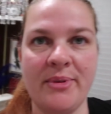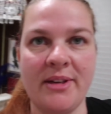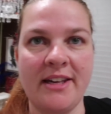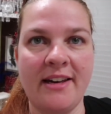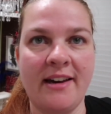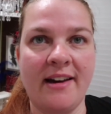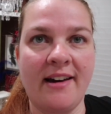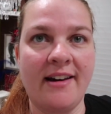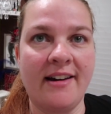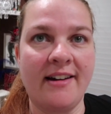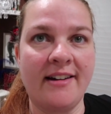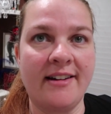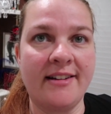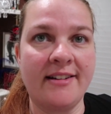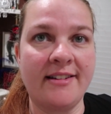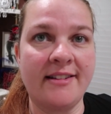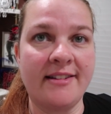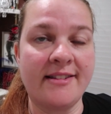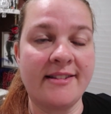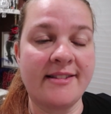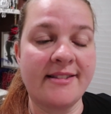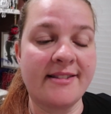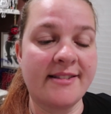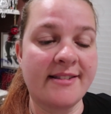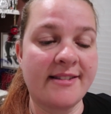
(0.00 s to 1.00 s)

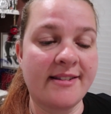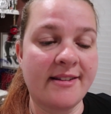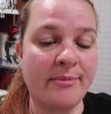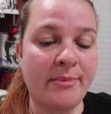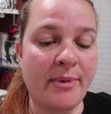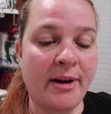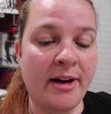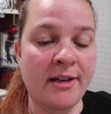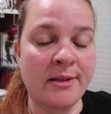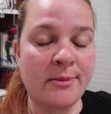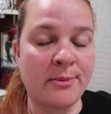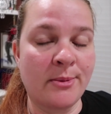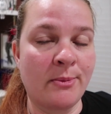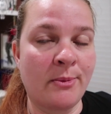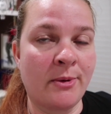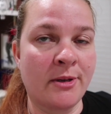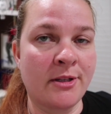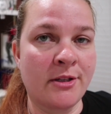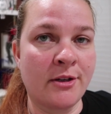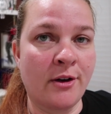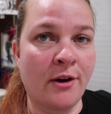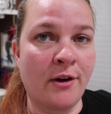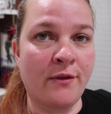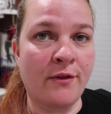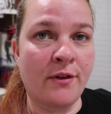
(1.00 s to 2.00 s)
because my husband
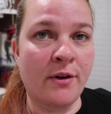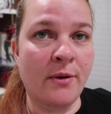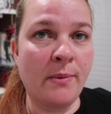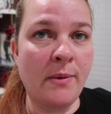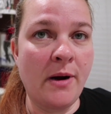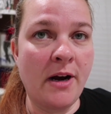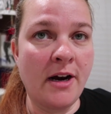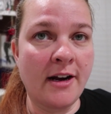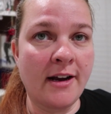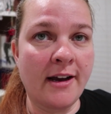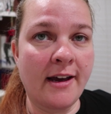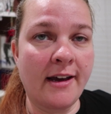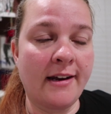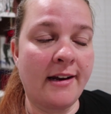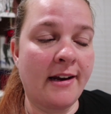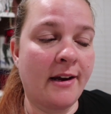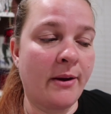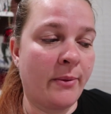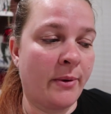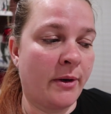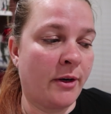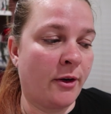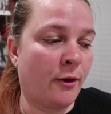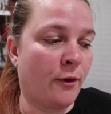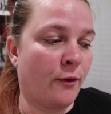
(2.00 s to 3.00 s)
wants to go for a walk and
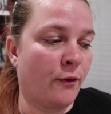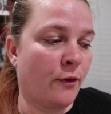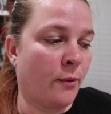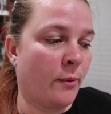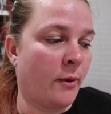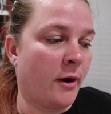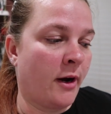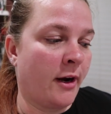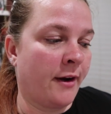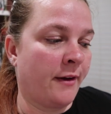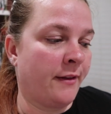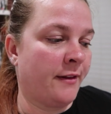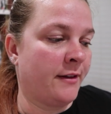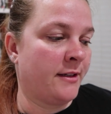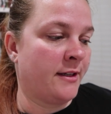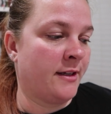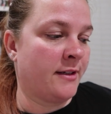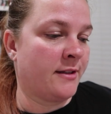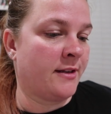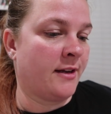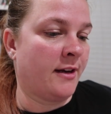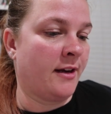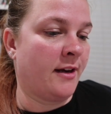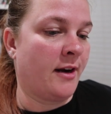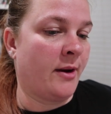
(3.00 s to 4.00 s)
I want to go for a walk and it
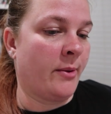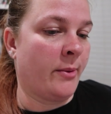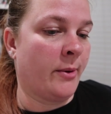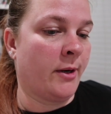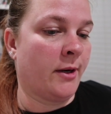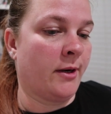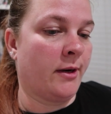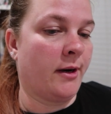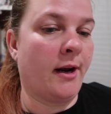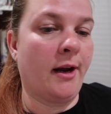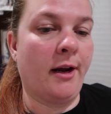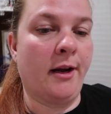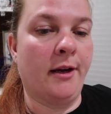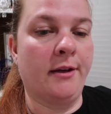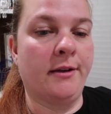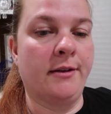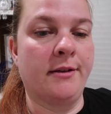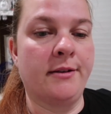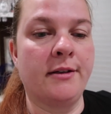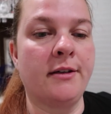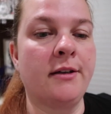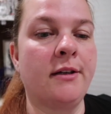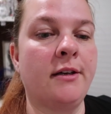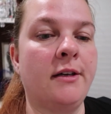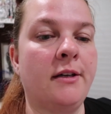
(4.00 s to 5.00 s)
takes like an hour
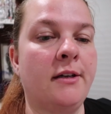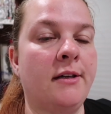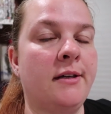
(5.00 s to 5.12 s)
and